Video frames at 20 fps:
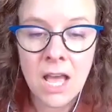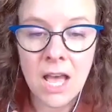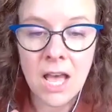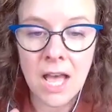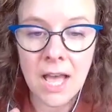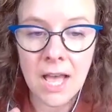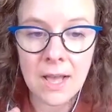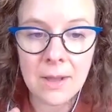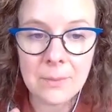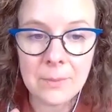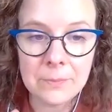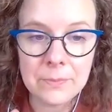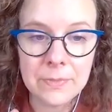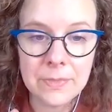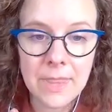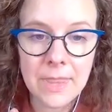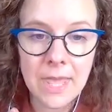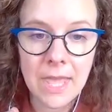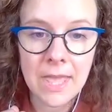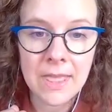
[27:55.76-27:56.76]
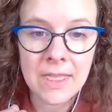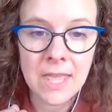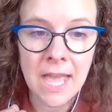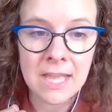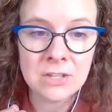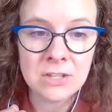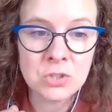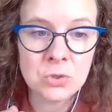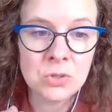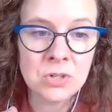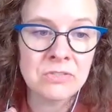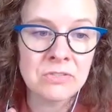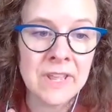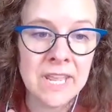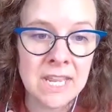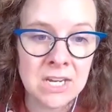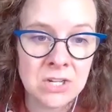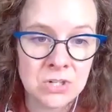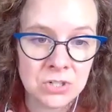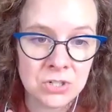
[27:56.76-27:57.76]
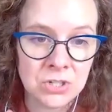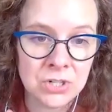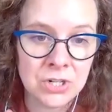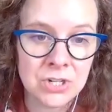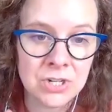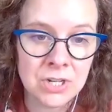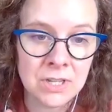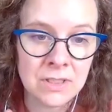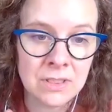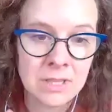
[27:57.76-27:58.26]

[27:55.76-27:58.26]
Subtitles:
has sort of hindered